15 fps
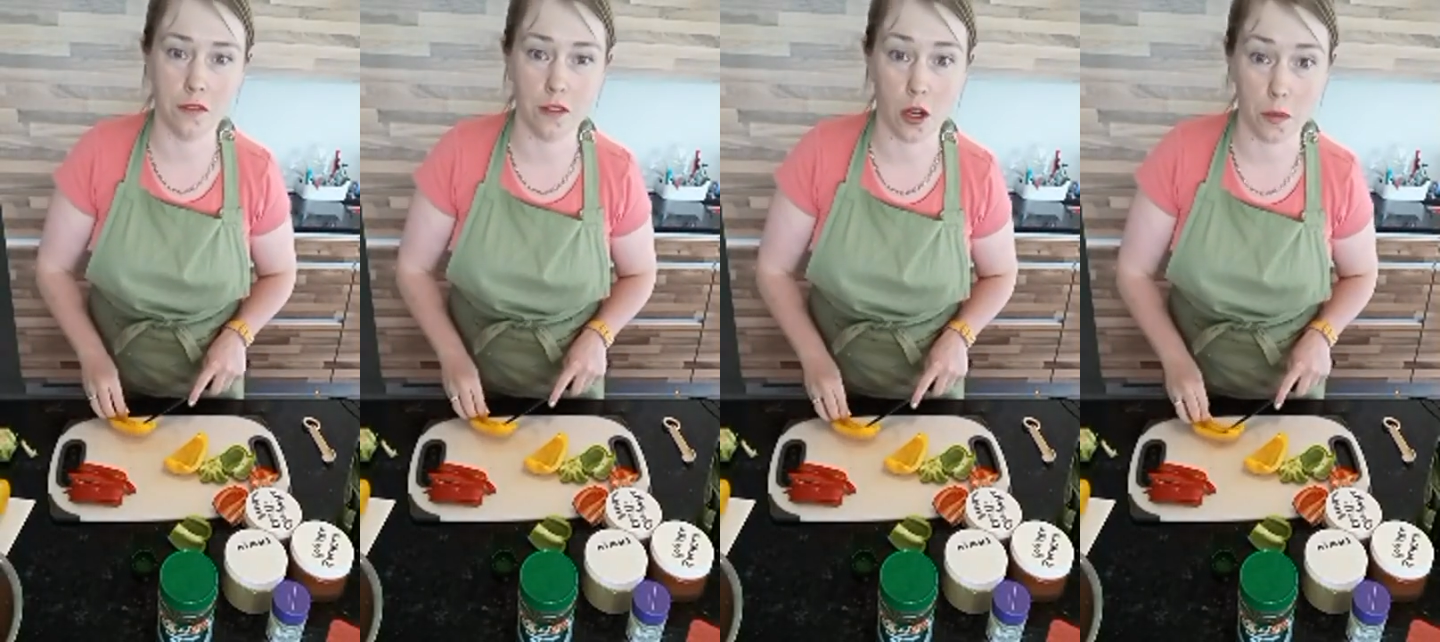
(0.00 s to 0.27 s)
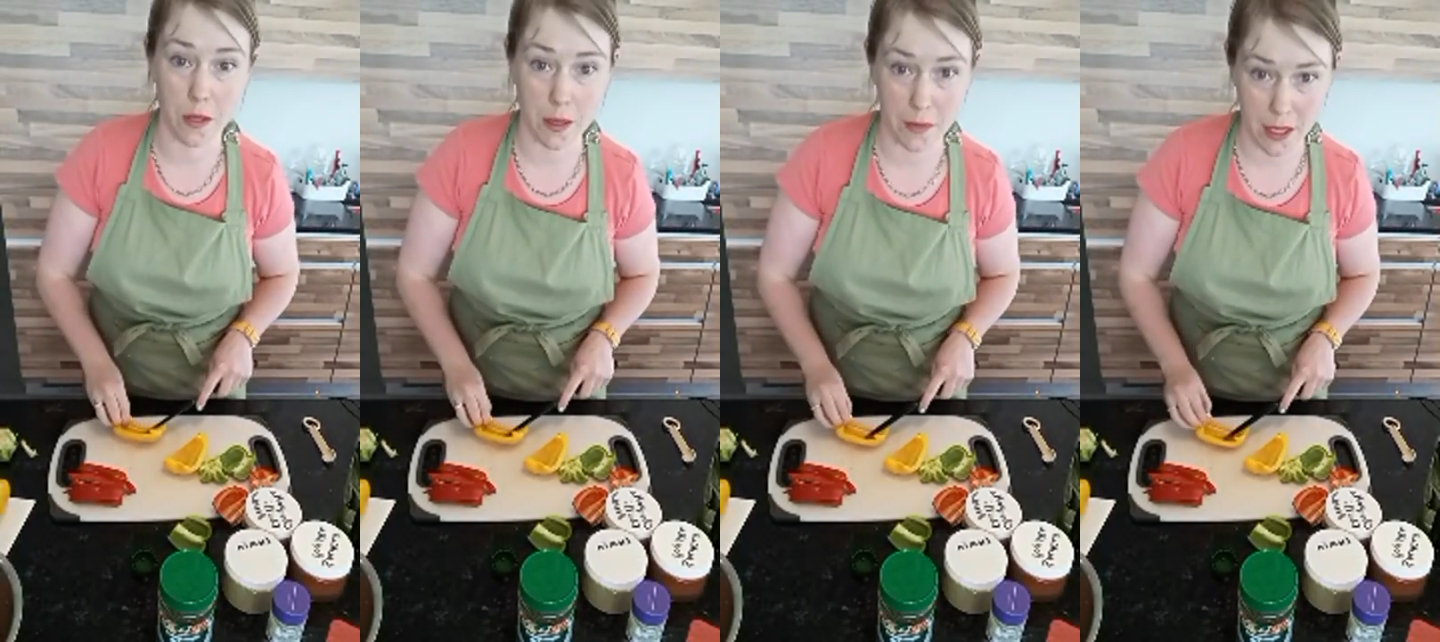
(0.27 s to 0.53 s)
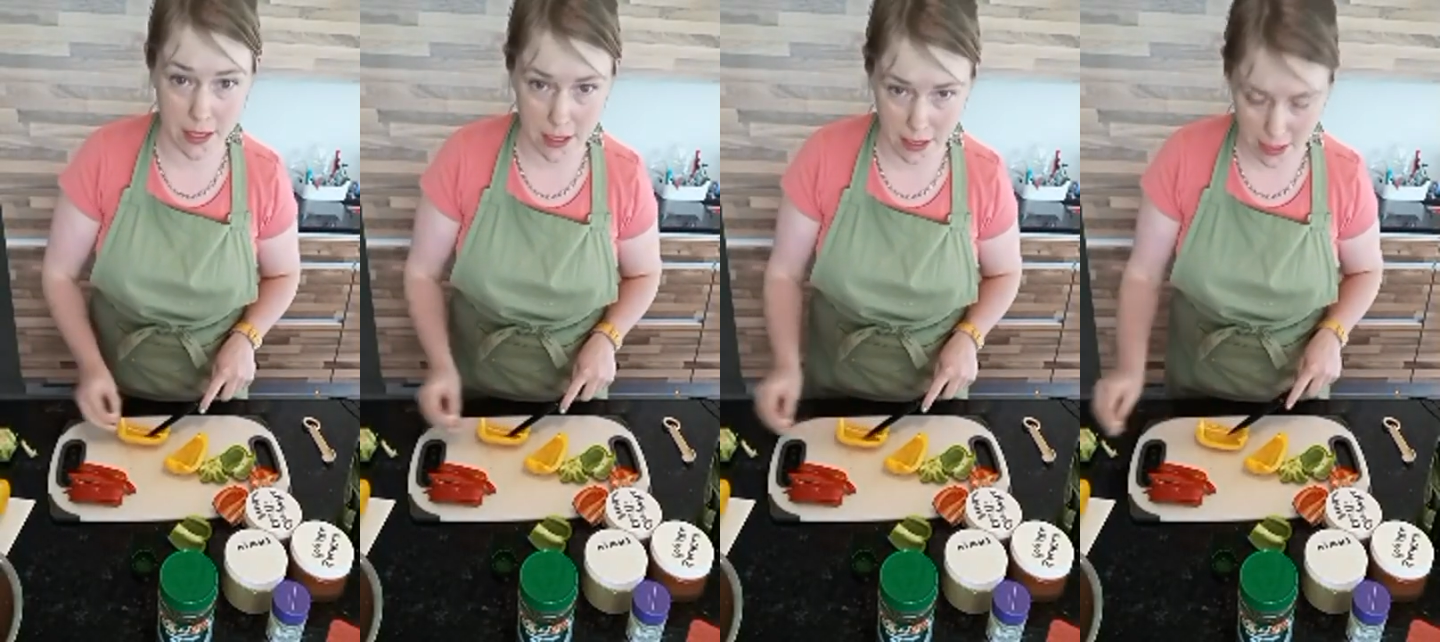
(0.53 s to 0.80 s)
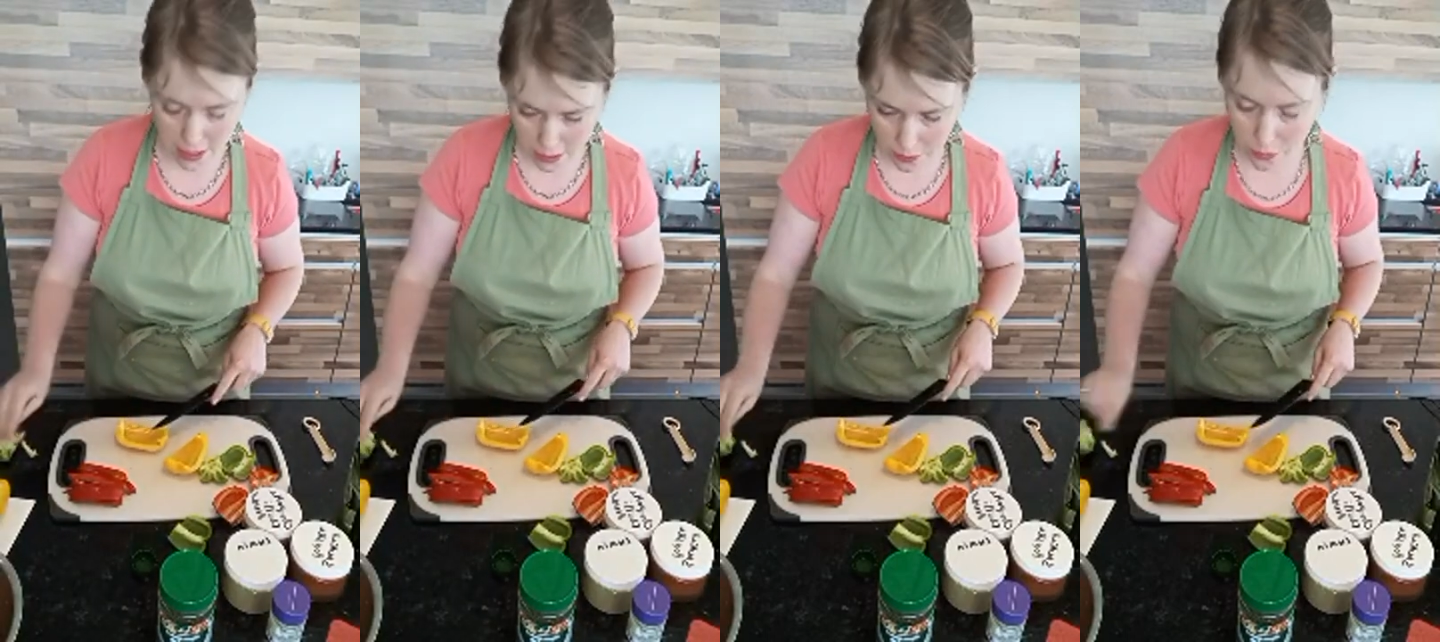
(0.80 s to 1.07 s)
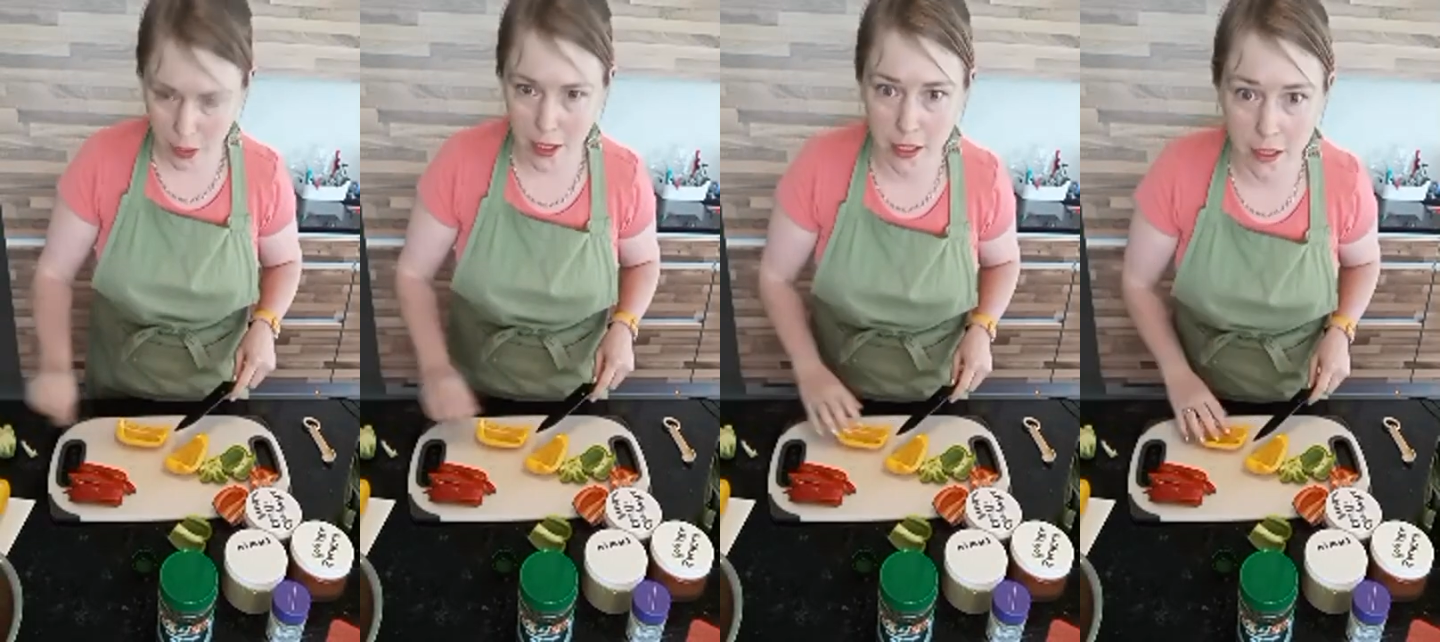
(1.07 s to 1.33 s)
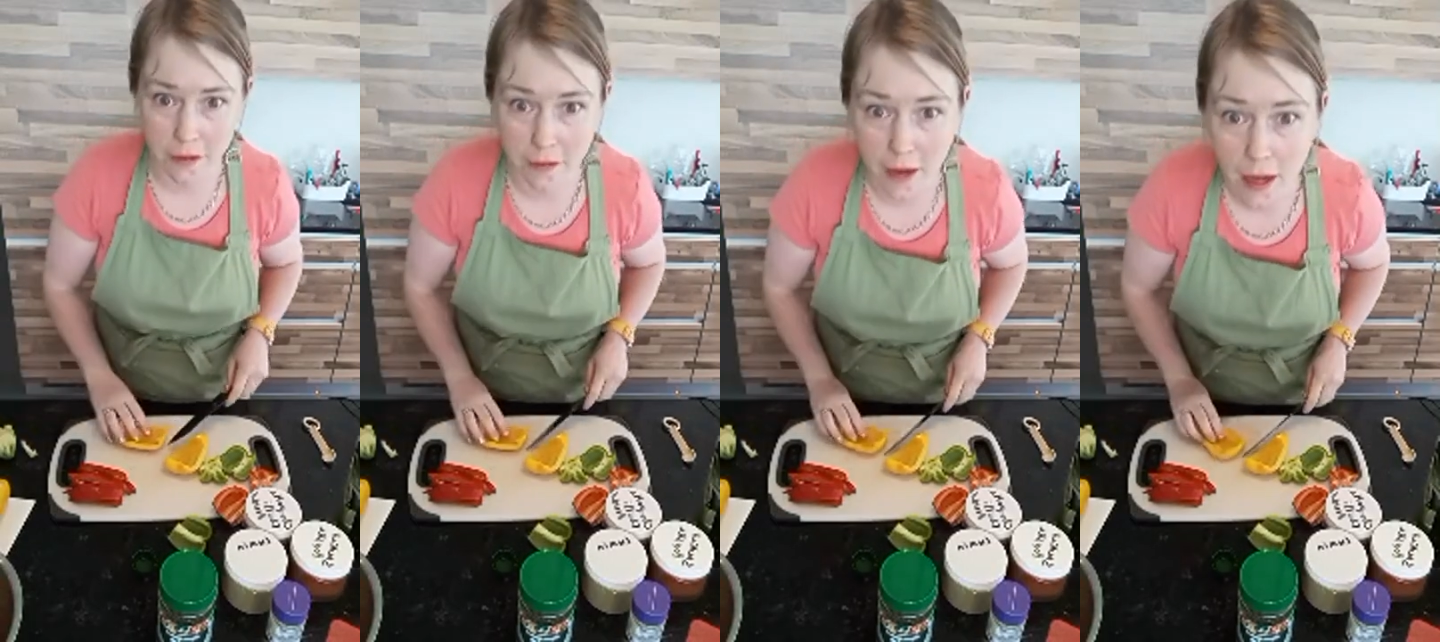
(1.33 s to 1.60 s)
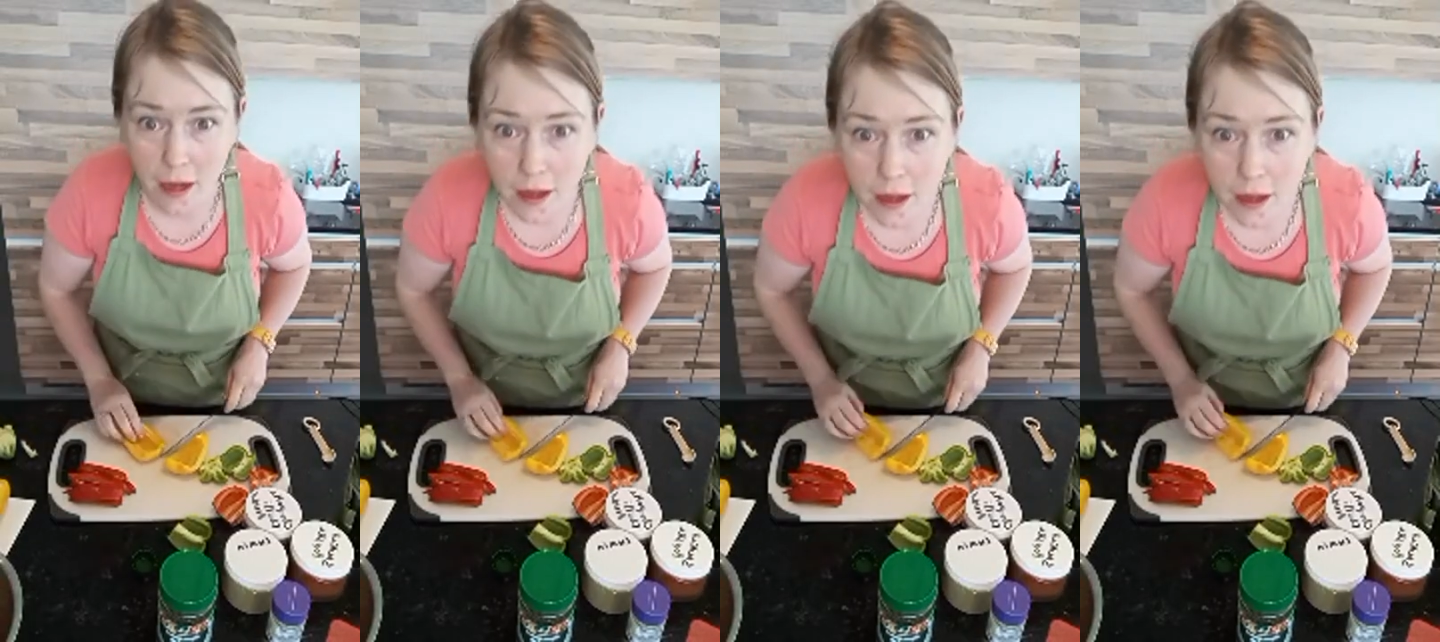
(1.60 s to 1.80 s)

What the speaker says: floppy. Basically, when you